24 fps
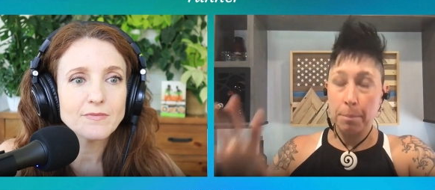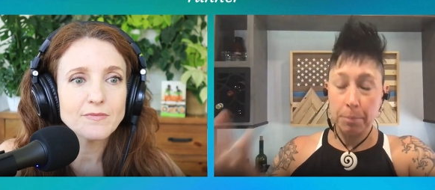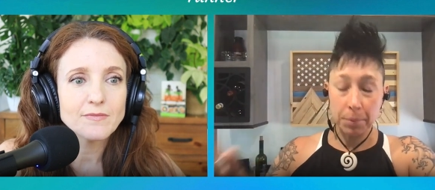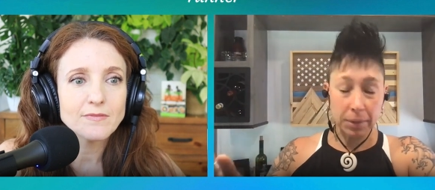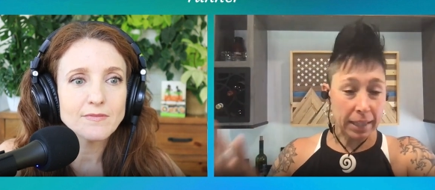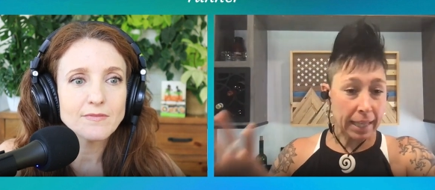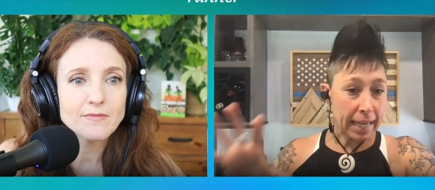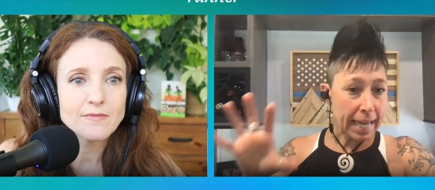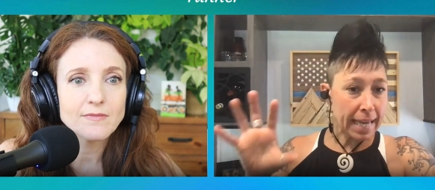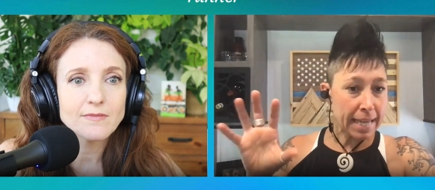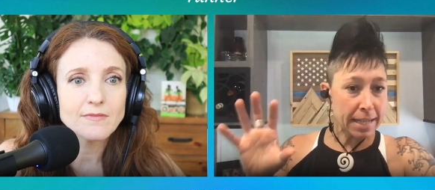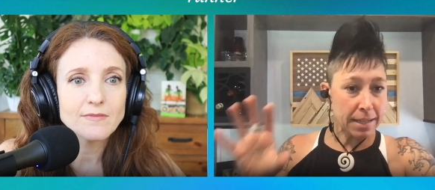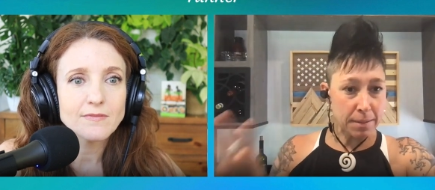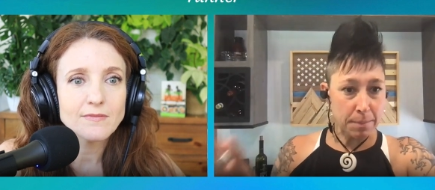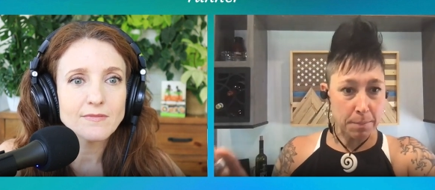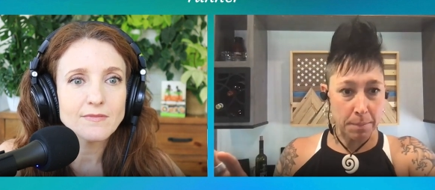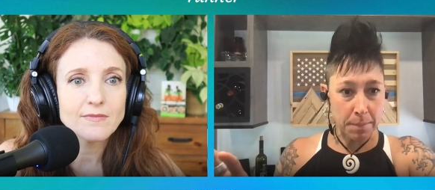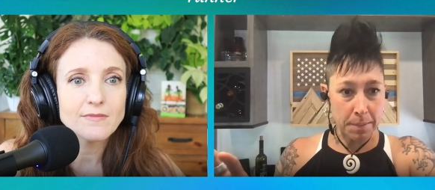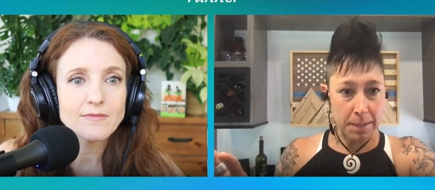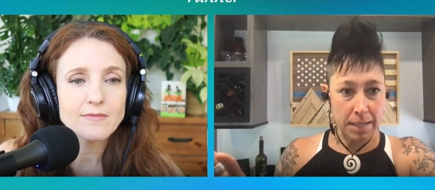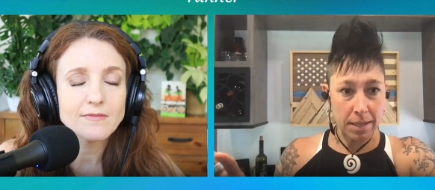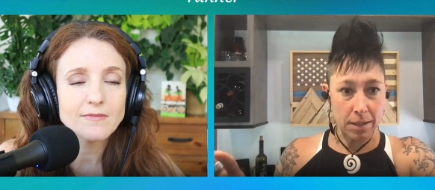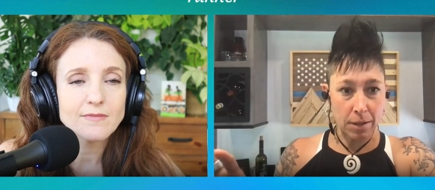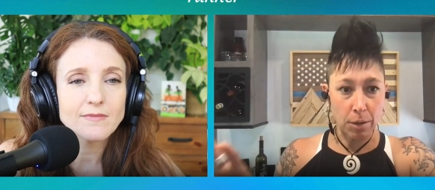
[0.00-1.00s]
Speaker 1: planned
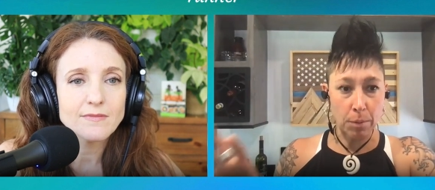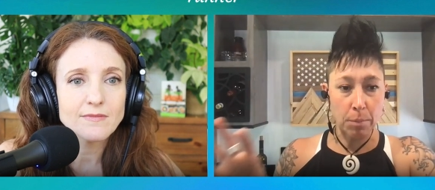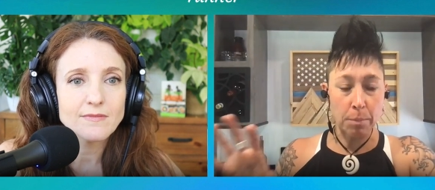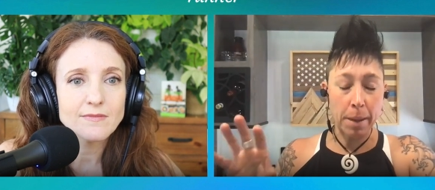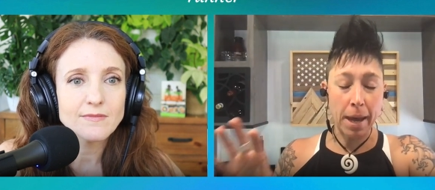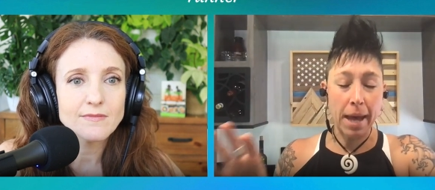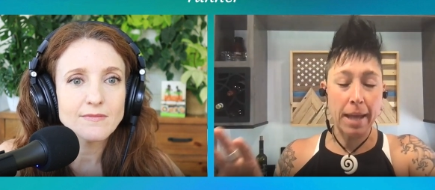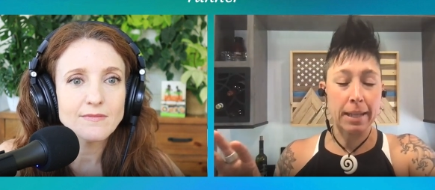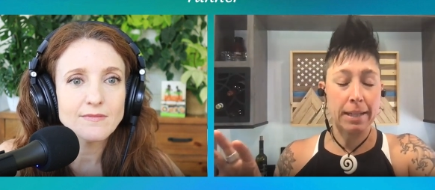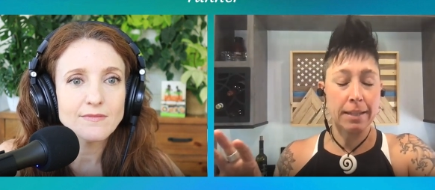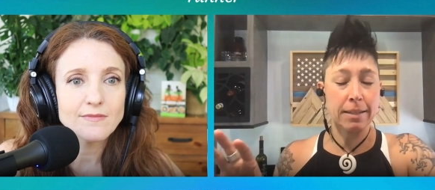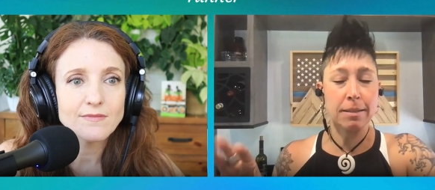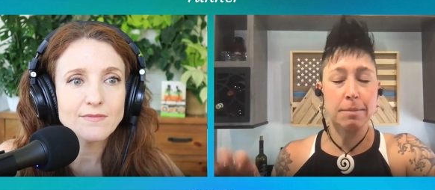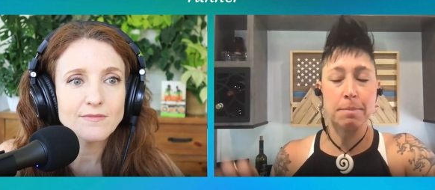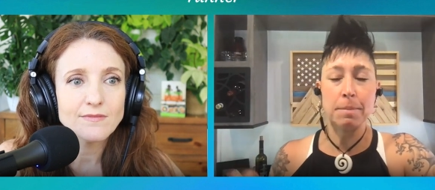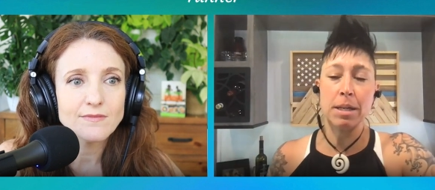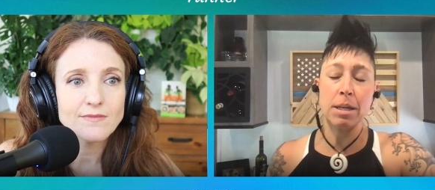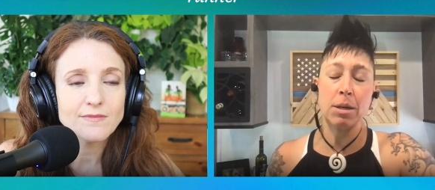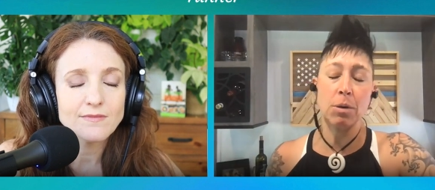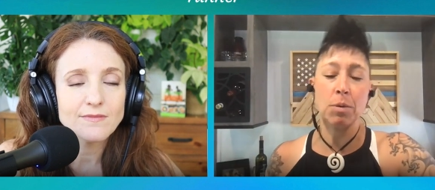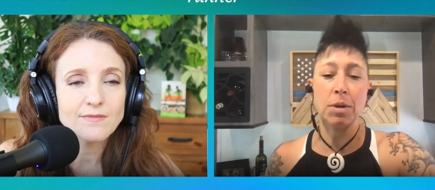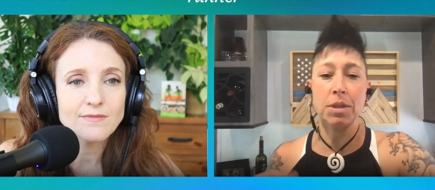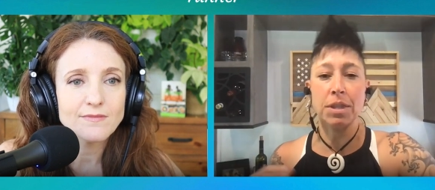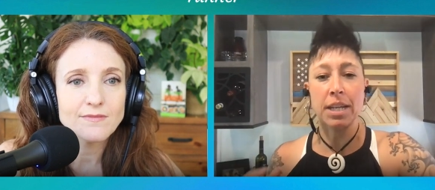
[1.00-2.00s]
meal, balanced
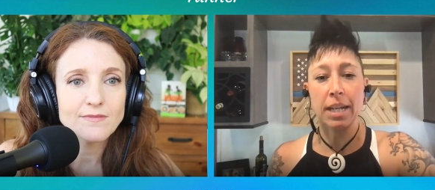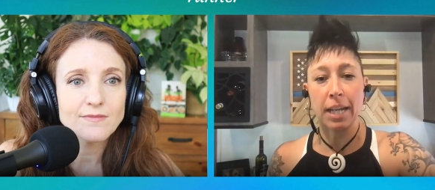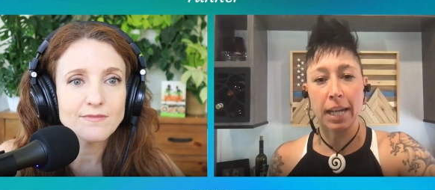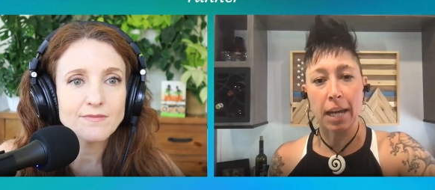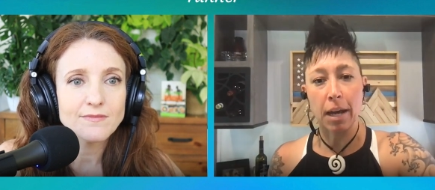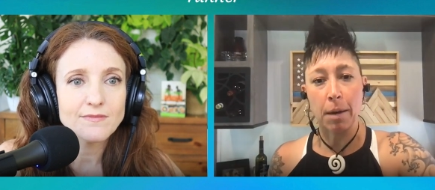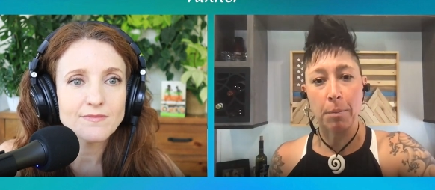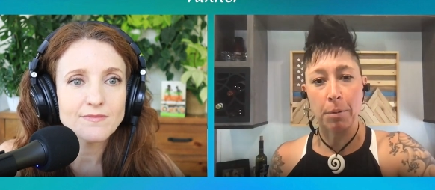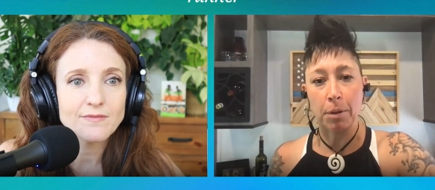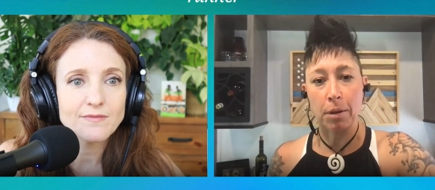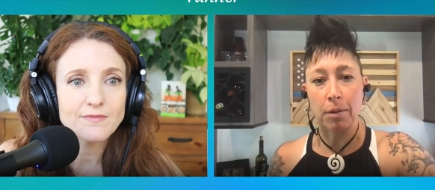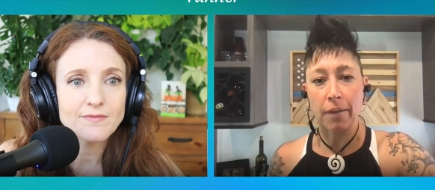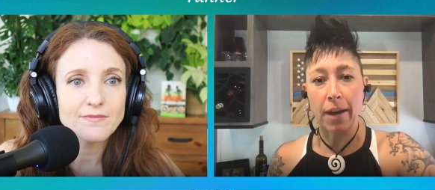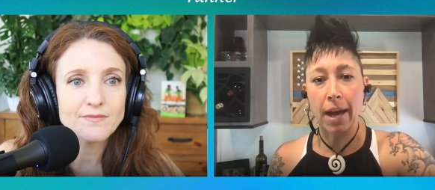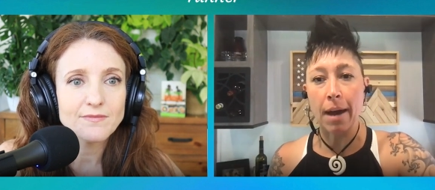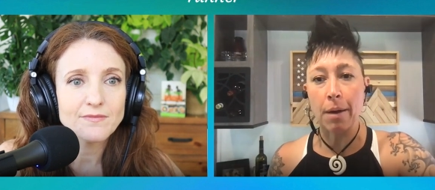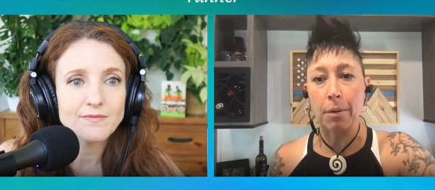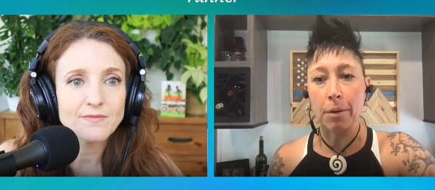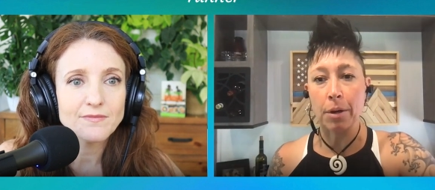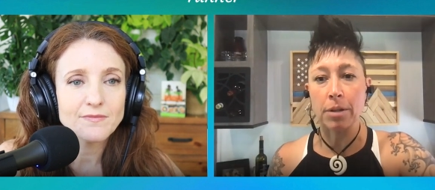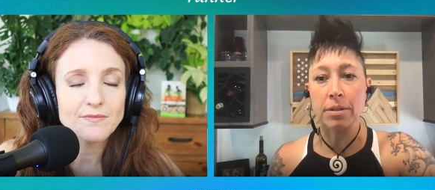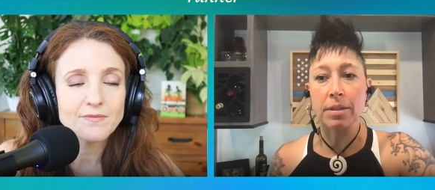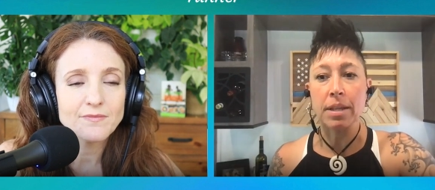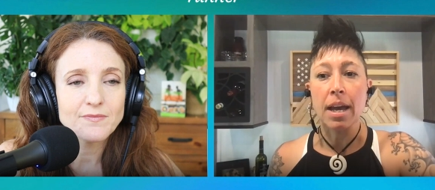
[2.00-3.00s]
meal within a couple of
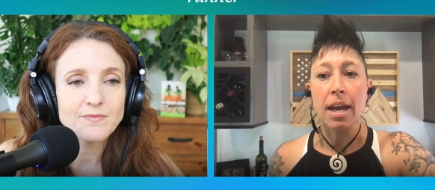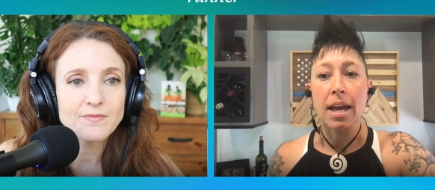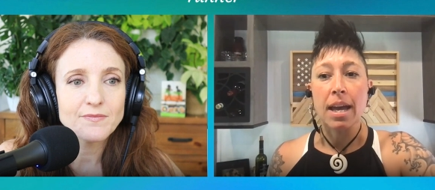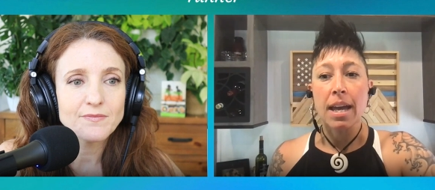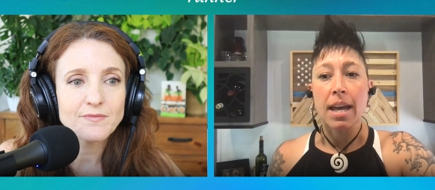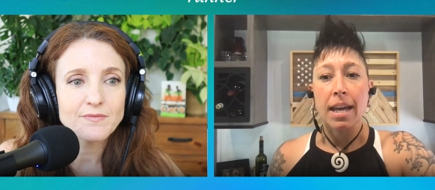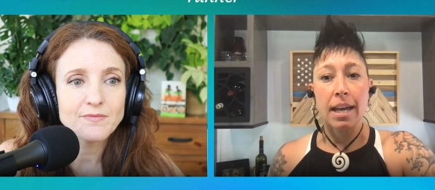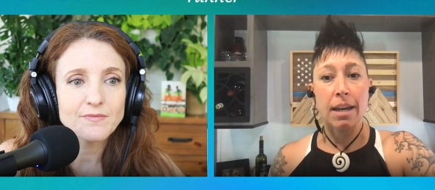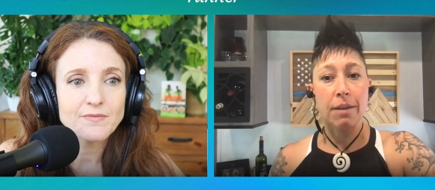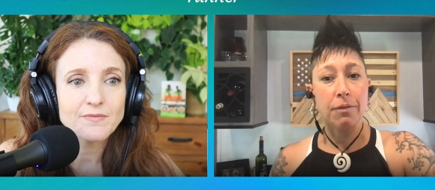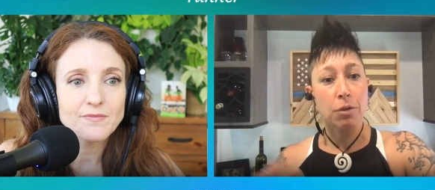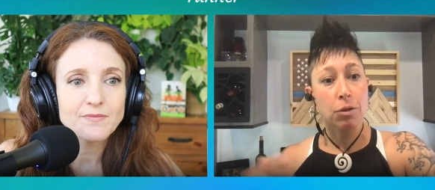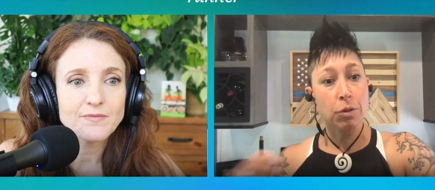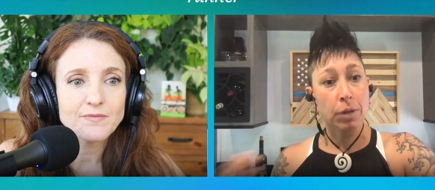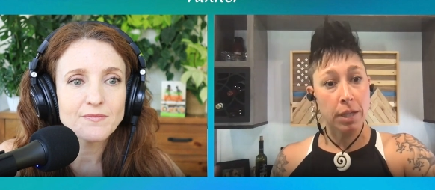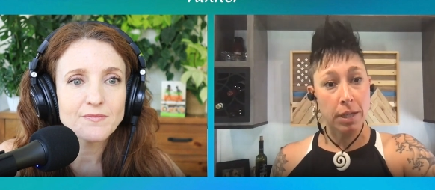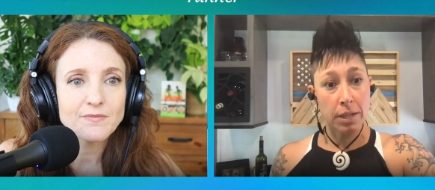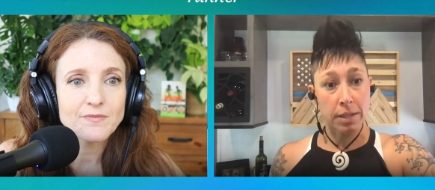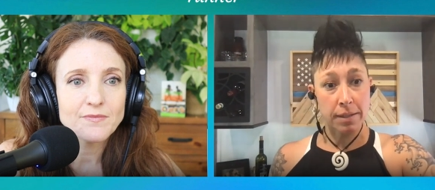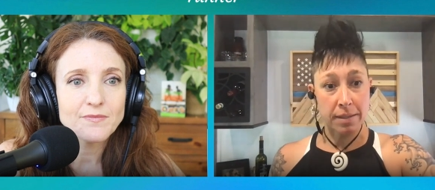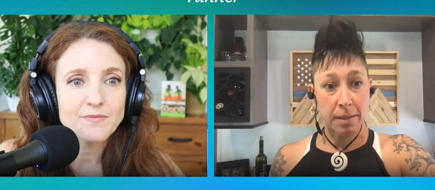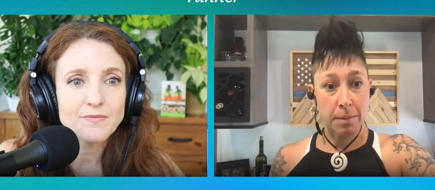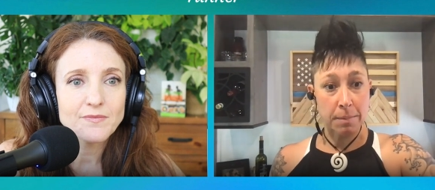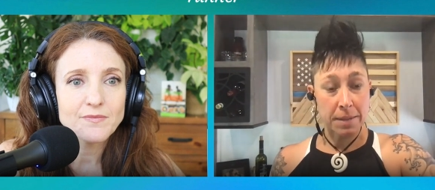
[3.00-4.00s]
hours. If you can
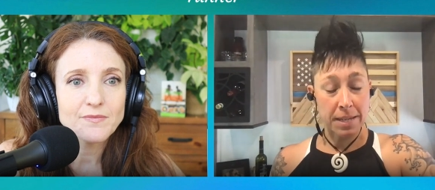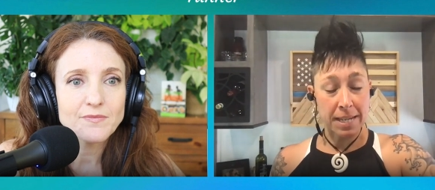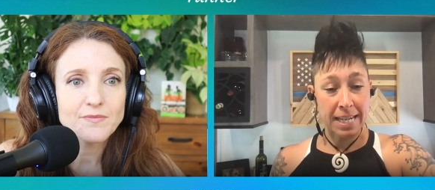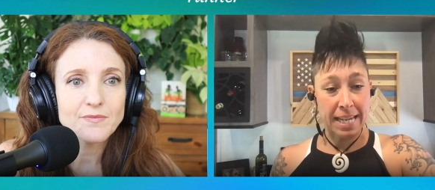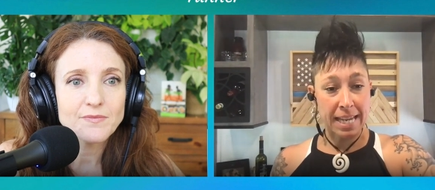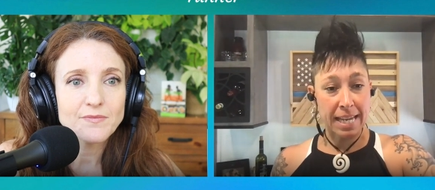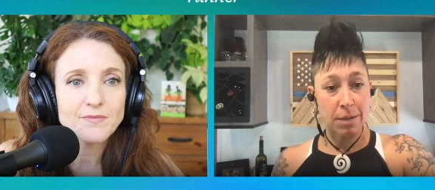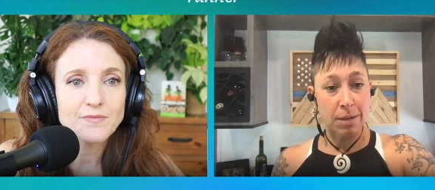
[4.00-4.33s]
get something